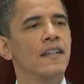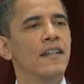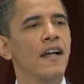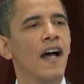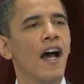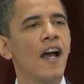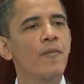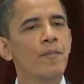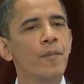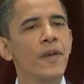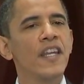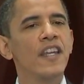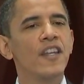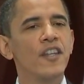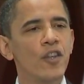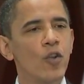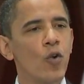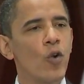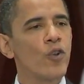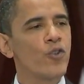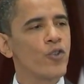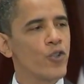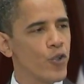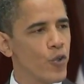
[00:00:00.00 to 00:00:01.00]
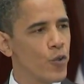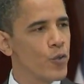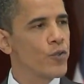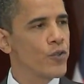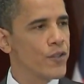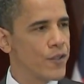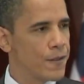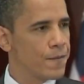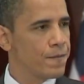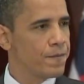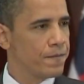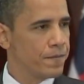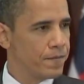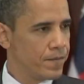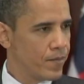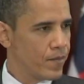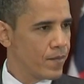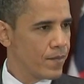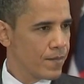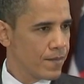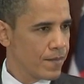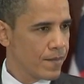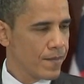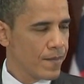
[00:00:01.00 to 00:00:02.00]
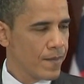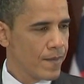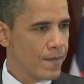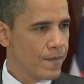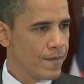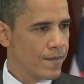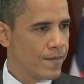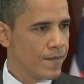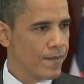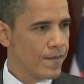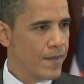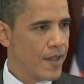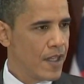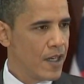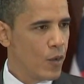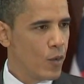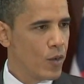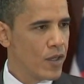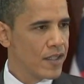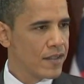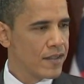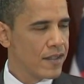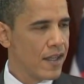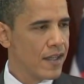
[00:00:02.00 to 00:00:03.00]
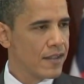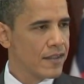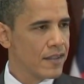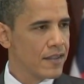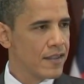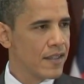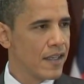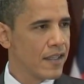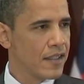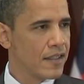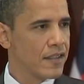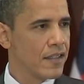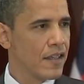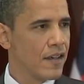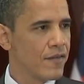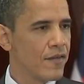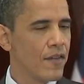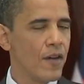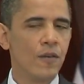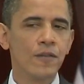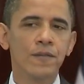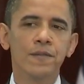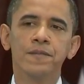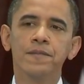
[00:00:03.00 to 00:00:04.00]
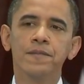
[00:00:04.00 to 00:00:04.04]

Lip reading: I've been in your shoes. I know what it's like to take a tough vote.